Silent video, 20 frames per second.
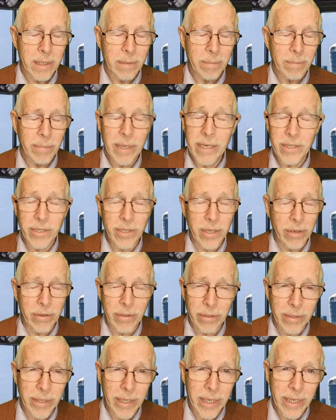Please don't
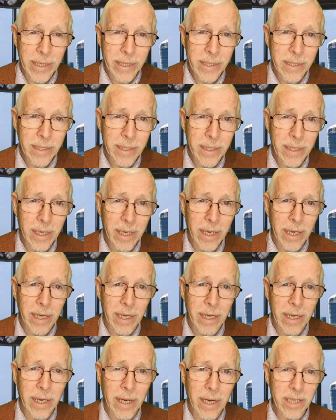do that.
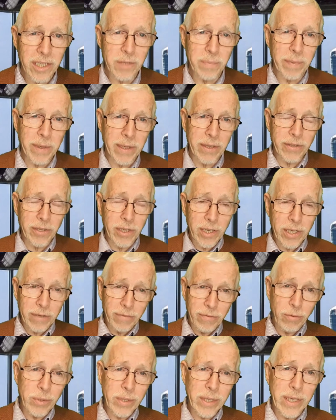I spent
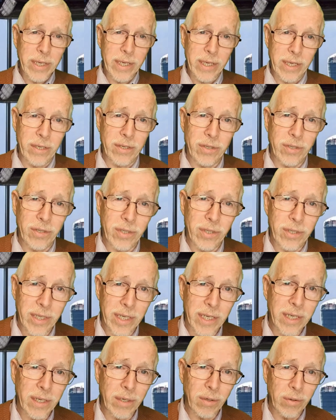34 years
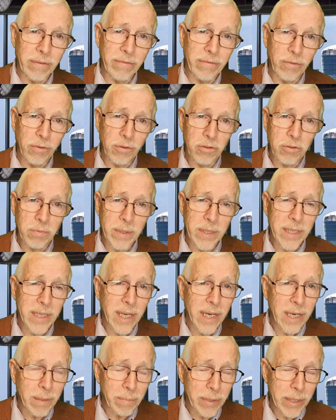in law enforcement
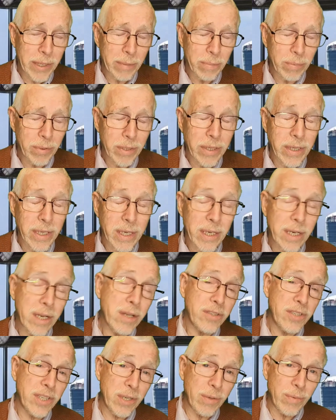telling people that the
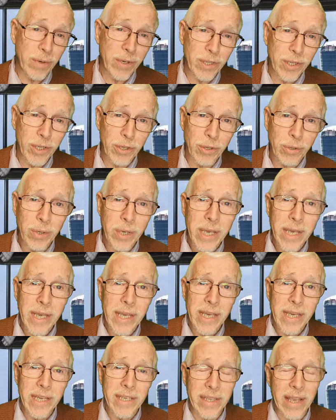last thing you want to do
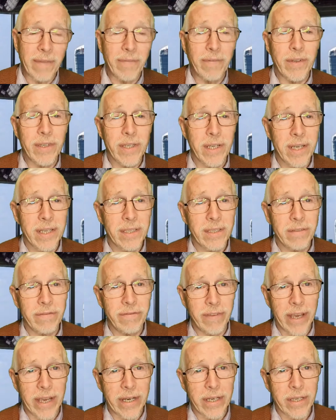is advertise the
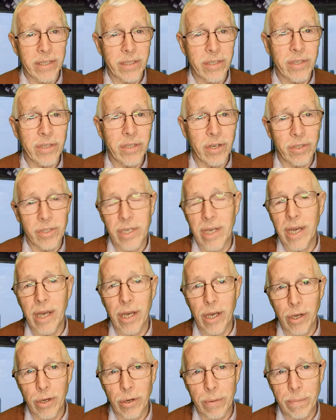fact you're not at
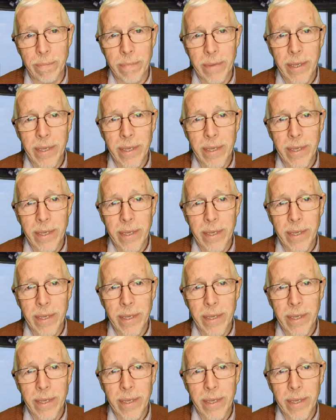home.